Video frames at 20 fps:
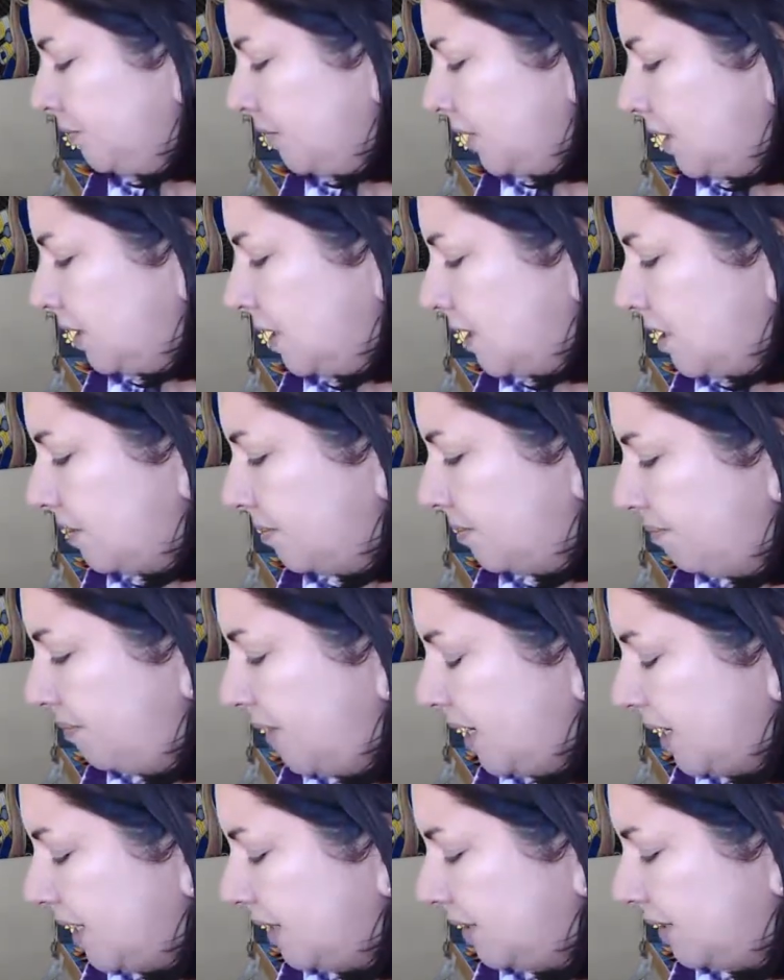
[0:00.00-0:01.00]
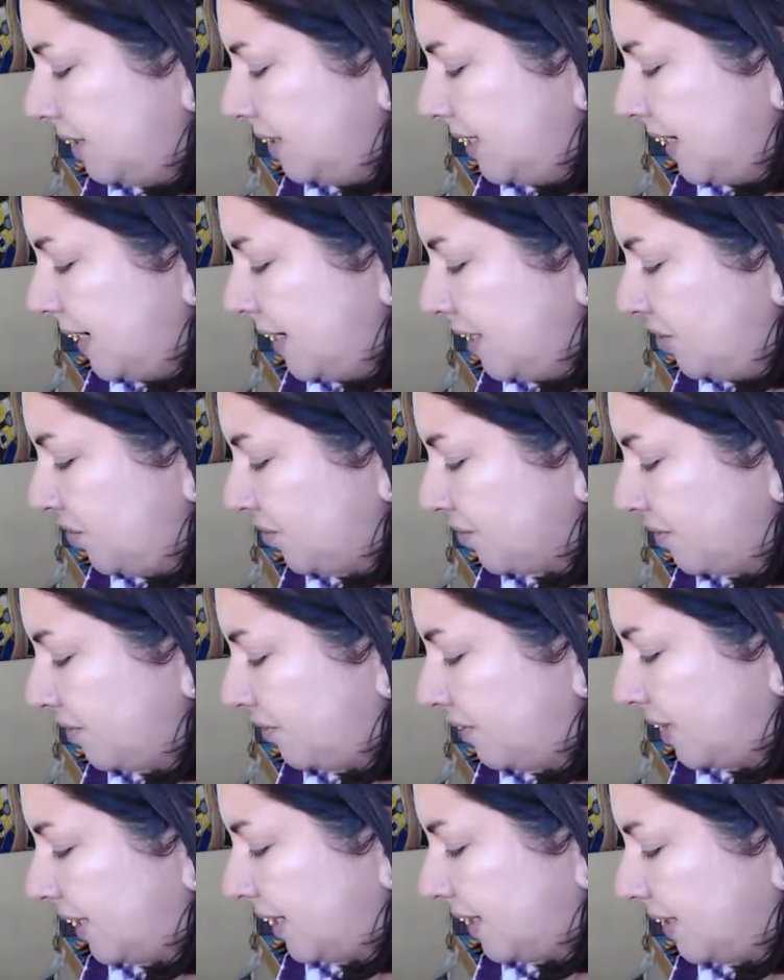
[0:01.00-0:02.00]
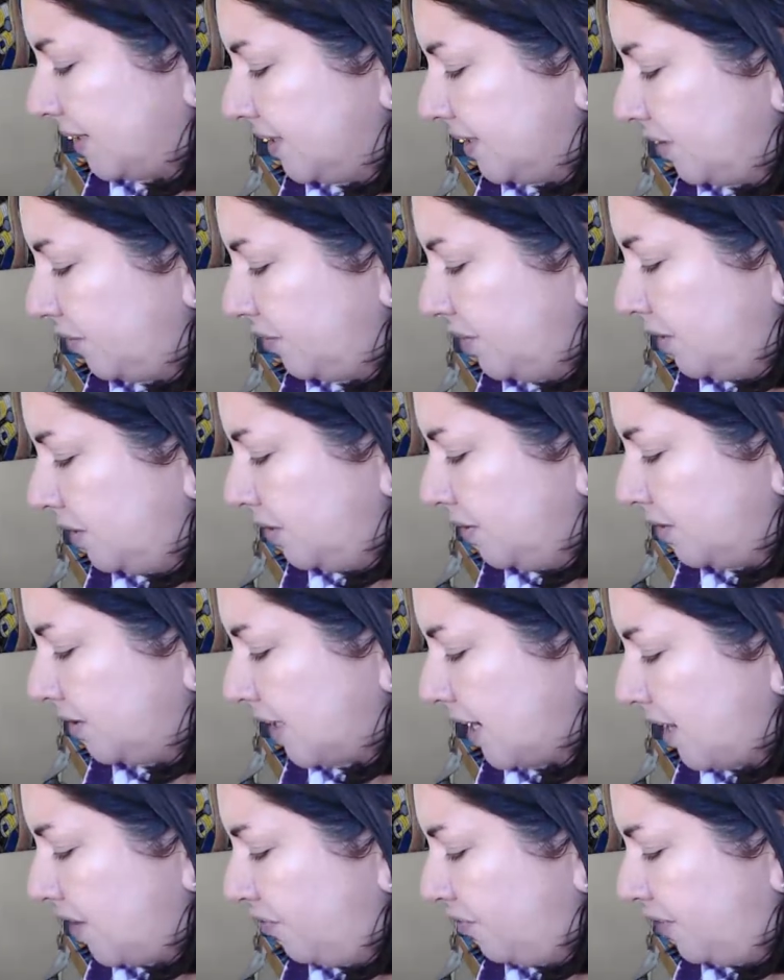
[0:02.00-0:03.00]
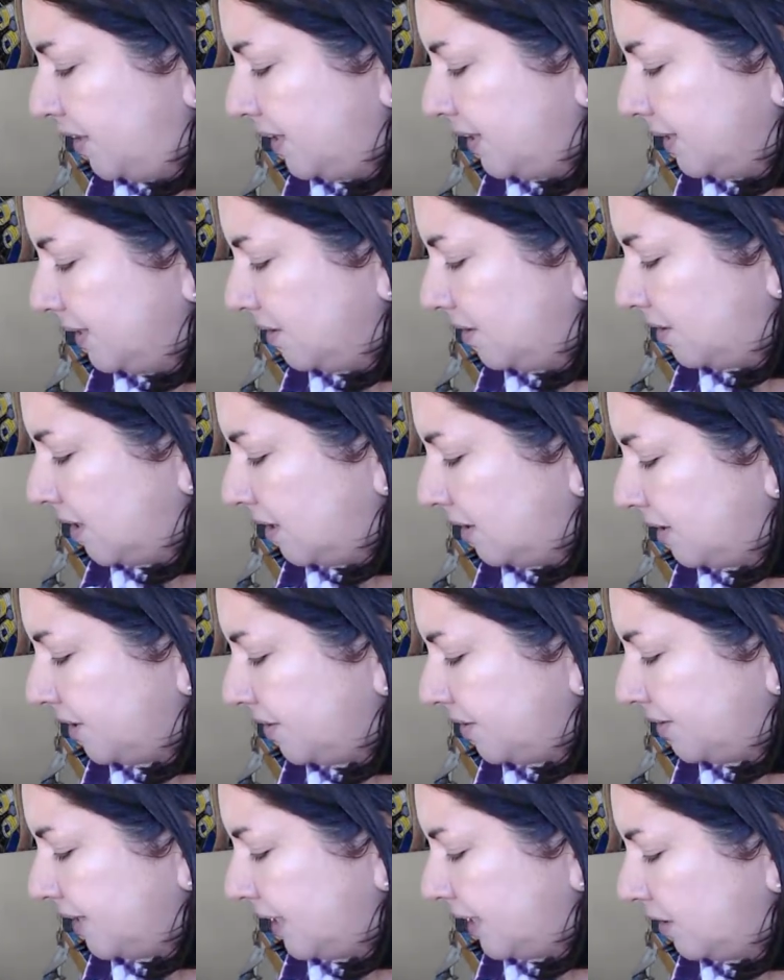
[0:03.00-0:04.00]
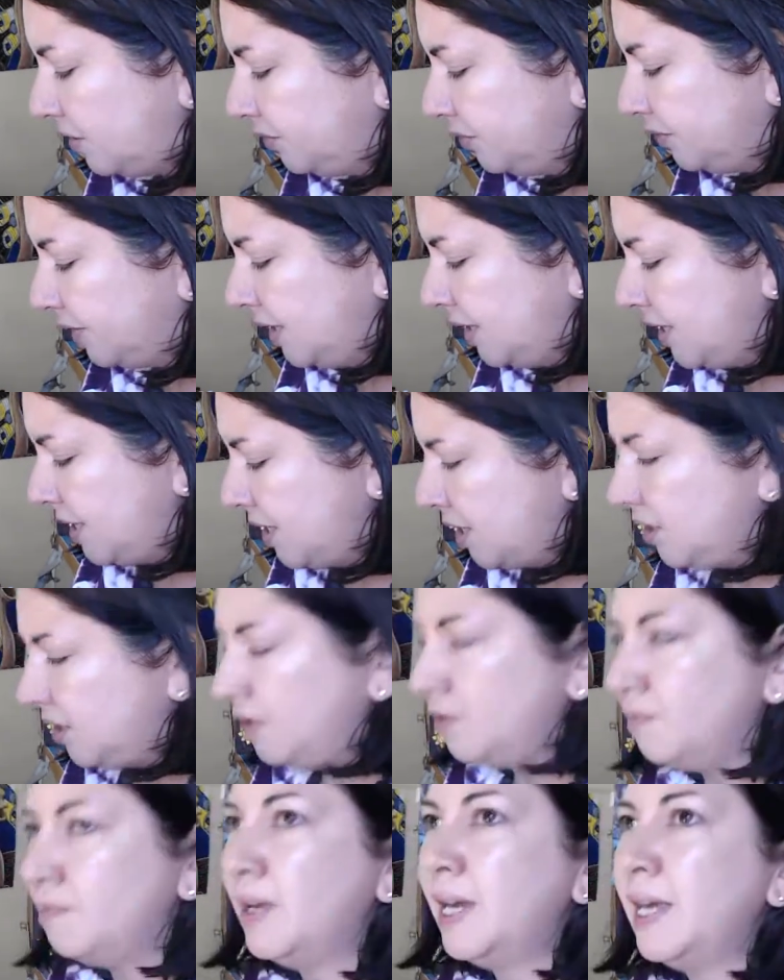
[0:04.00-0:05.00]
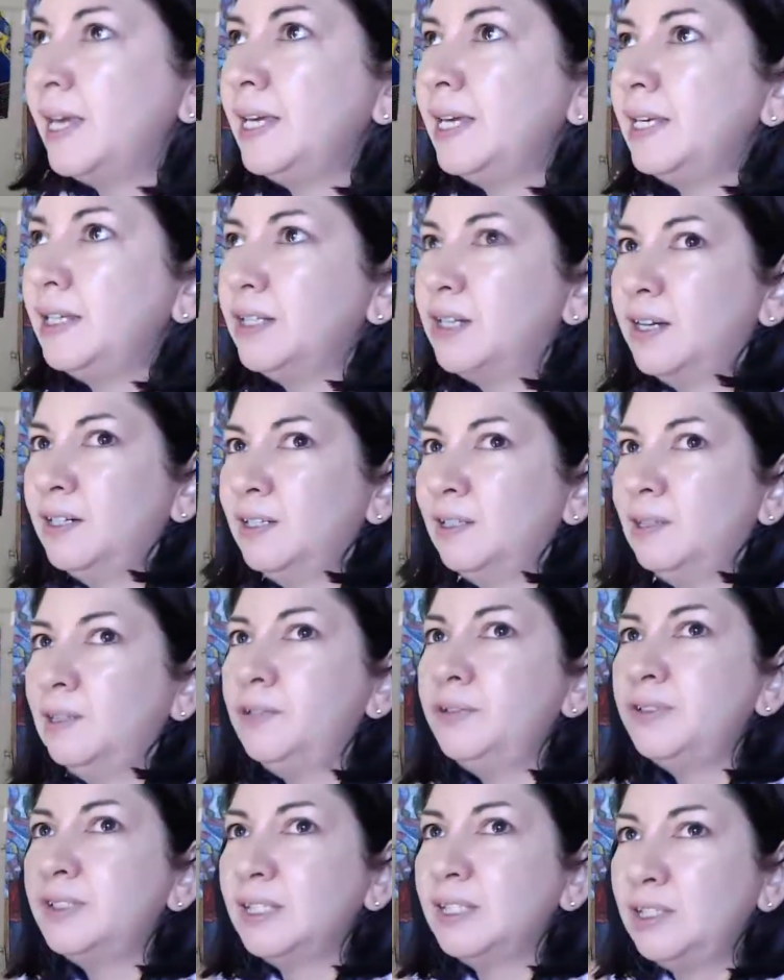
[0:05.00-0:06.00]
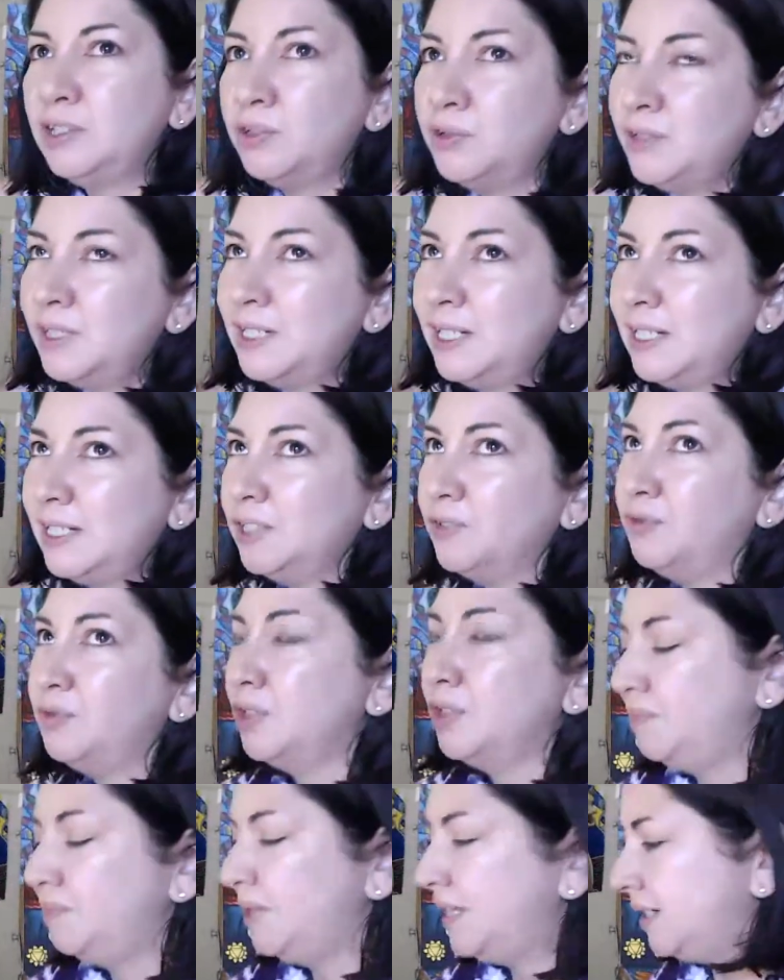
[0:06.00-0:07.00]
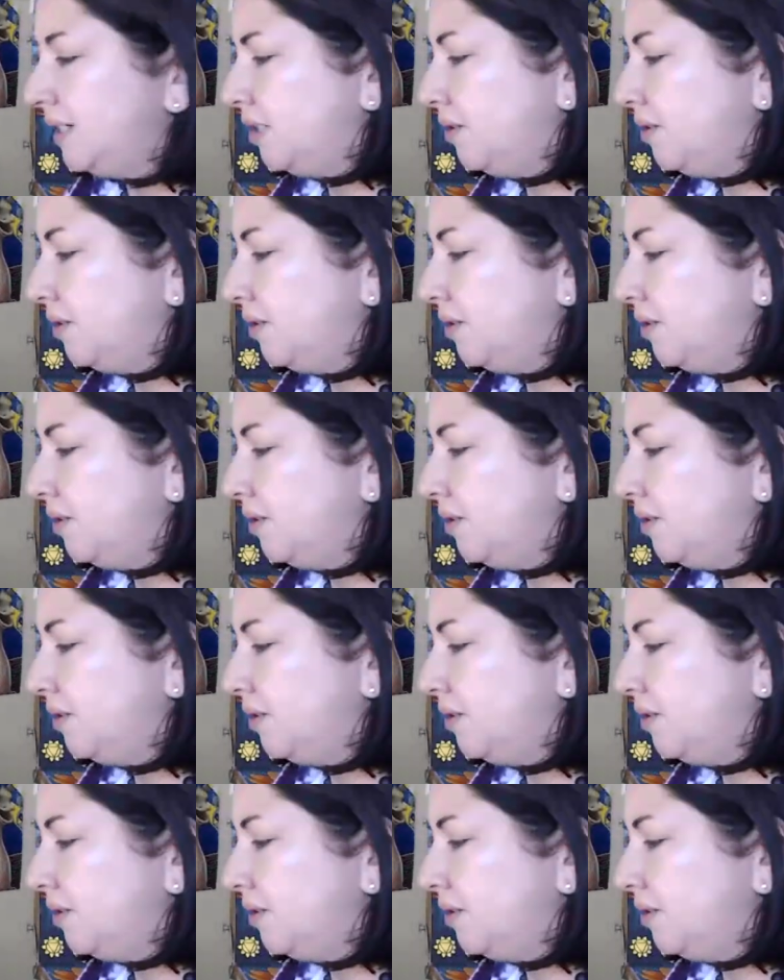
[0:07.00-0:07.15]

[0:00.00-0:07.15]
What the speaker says: But the danger of that is if you use every single color you have, you might kind of lose the unity of your piece.